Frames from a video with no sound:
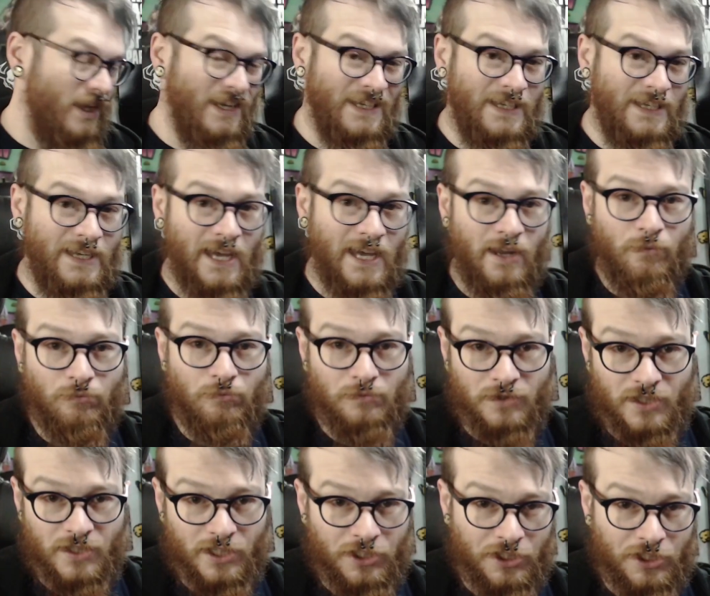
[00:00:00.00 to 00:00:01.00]
Game
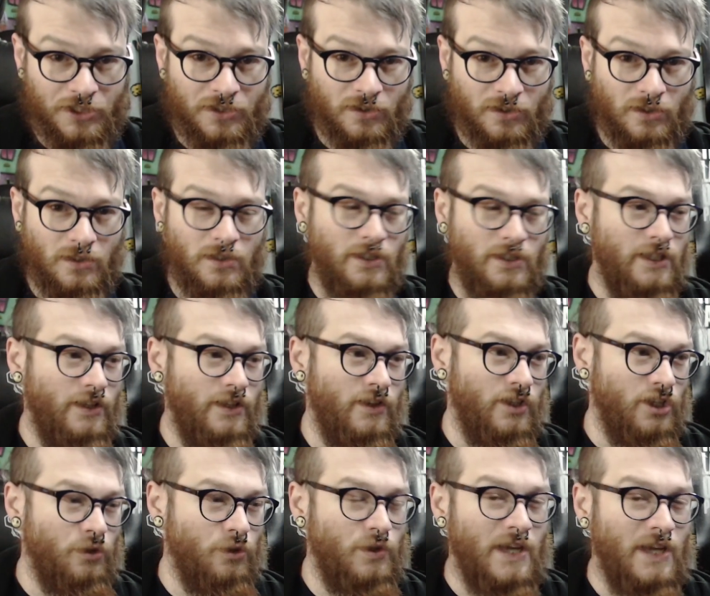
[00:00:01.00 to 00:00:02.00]
Digital in
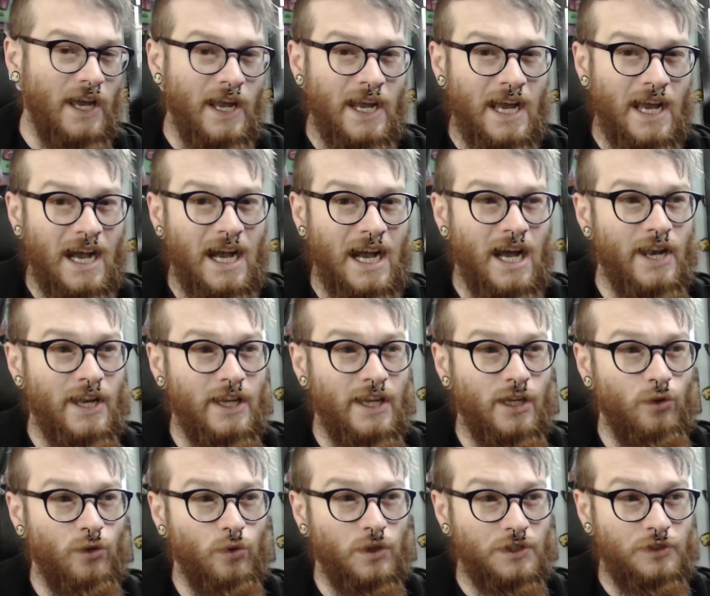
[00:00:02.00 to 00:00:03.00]
the UK and it
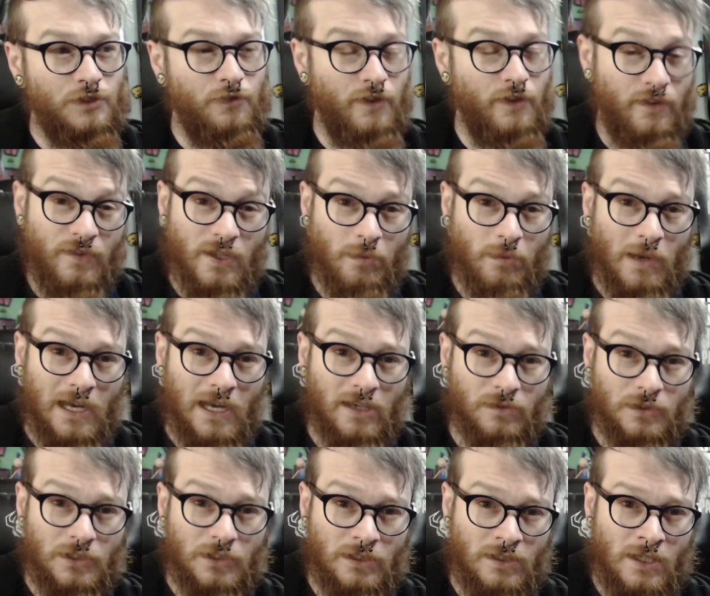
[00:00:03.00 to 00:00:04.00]
was
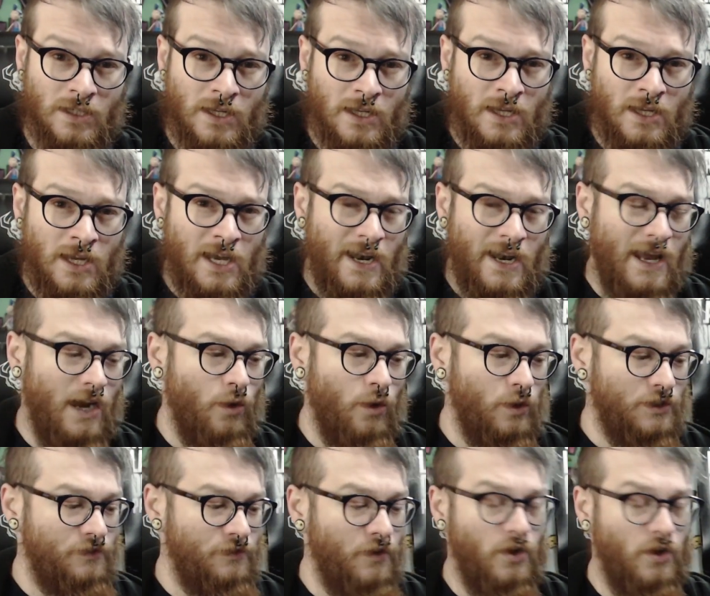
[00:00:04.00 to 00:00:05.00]
£50. Now, as
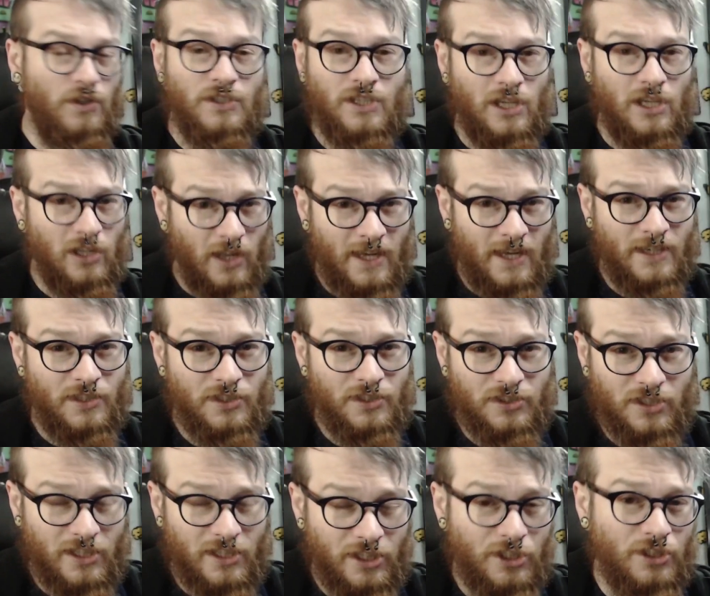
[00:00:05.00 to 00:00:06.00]
far as collector's
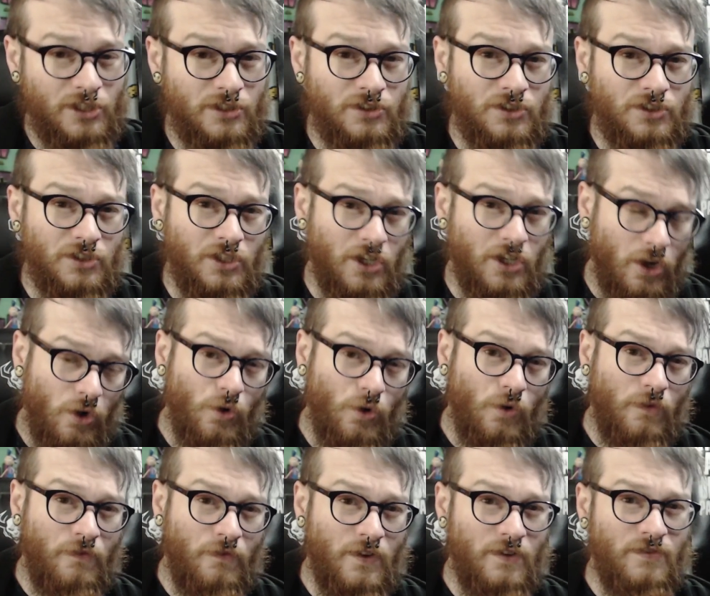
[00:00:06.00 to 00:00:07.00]
editions go,
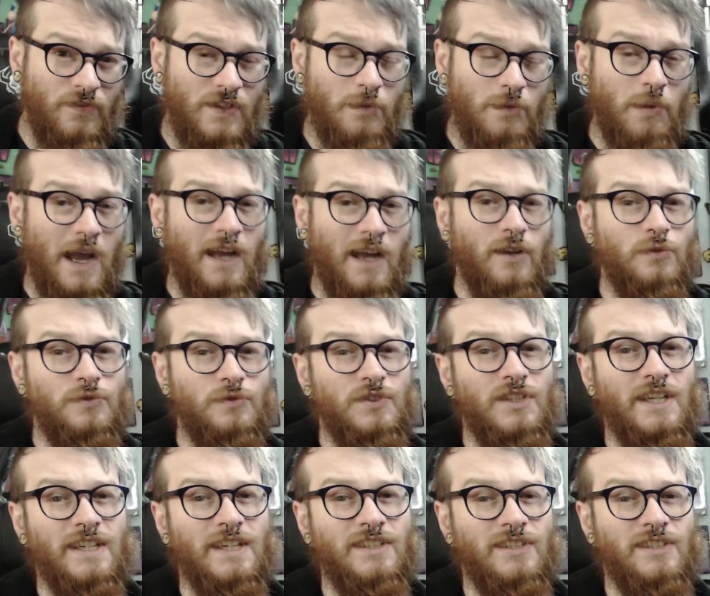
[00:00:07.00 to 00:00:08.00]
£50
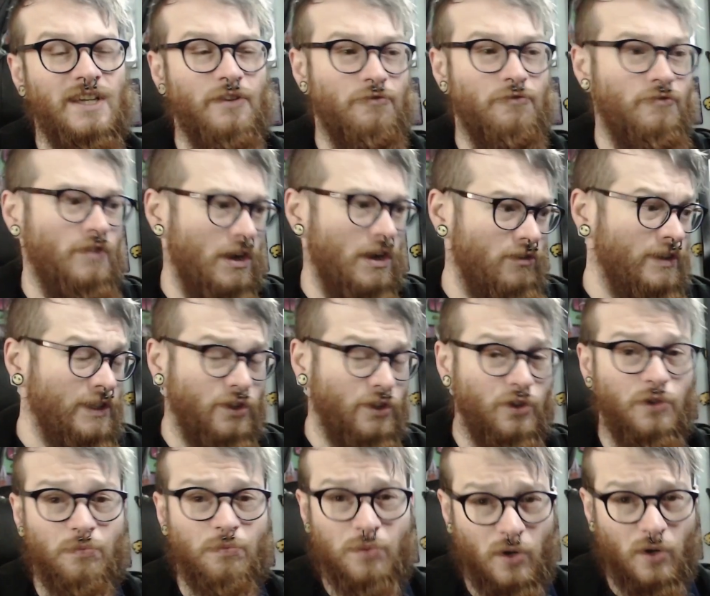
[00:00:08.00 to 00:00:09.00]
is a very good
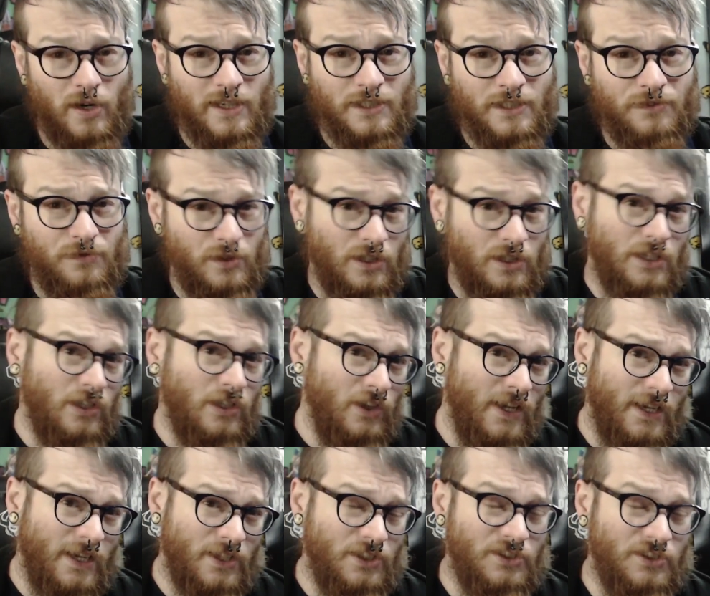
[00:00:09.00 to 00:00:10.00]
price for a
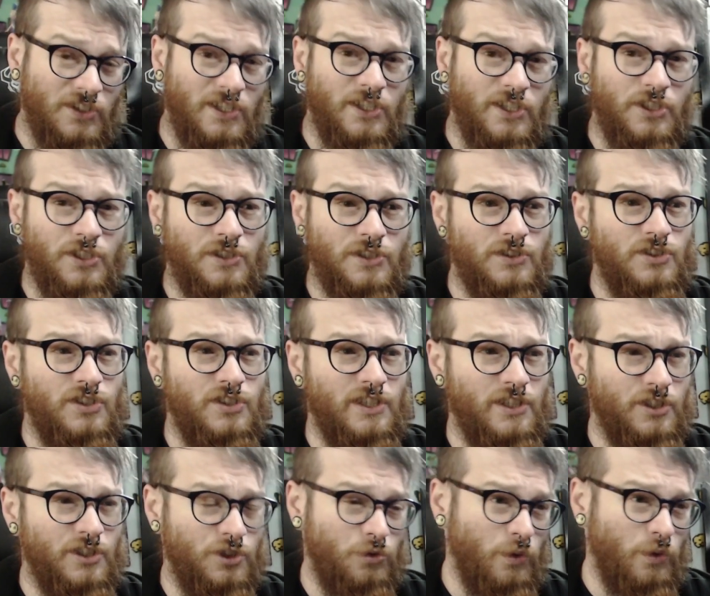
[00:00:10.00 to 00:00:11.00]
collector's edition, seeing
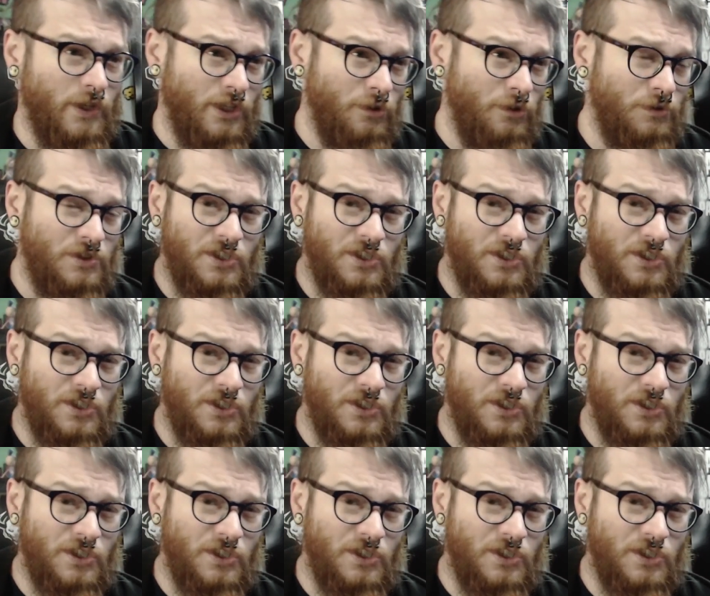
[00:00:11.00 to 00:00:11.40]
as we're used to